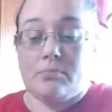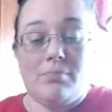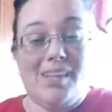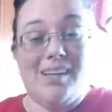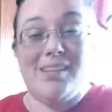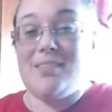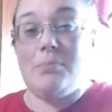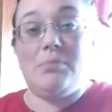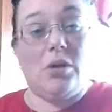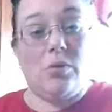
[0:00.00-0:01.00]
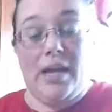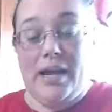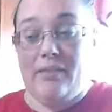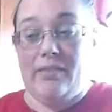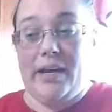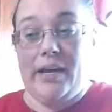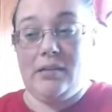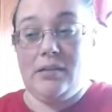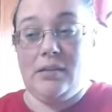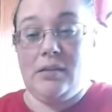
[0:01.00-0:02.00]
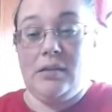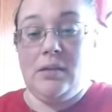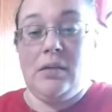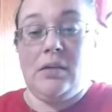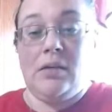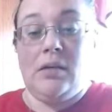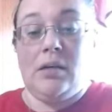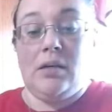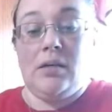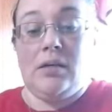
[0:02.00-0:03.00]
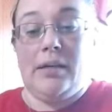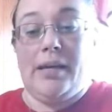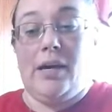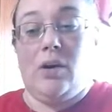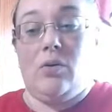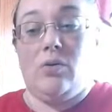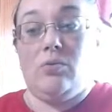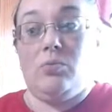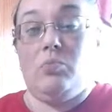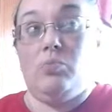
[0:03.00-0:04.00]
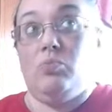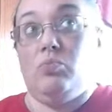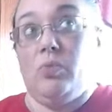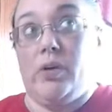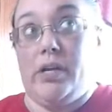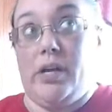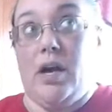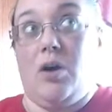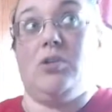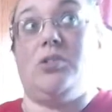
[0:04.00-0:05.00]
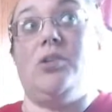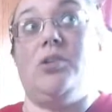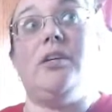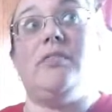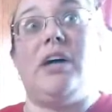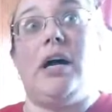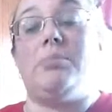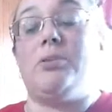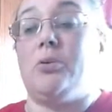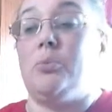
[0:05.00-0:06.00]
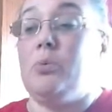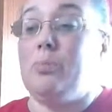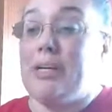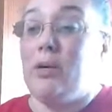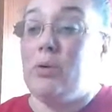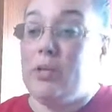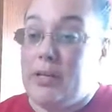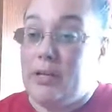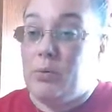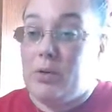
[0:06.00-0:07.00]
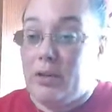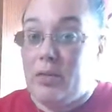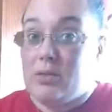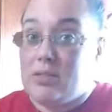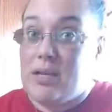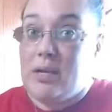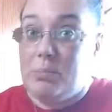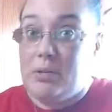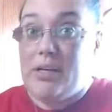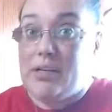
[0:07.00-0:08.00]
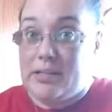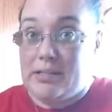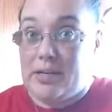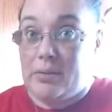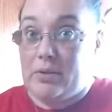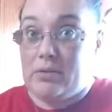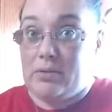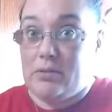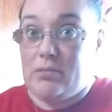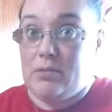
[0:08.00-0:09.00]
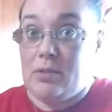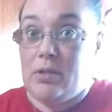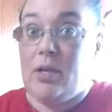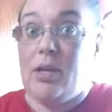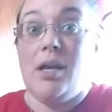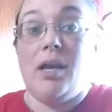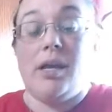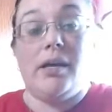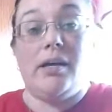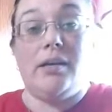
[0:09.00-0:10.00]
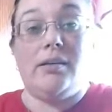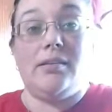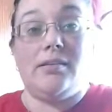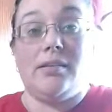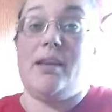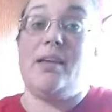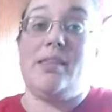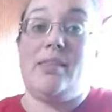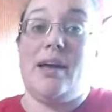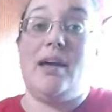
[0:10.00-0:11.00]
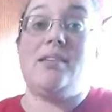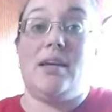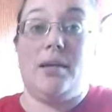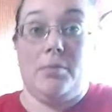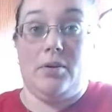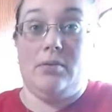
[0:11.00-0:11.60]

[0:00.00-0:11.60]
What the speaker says: Some don't have that. Now, an alternative option would be going to get one of those plug-in timers and setting that timer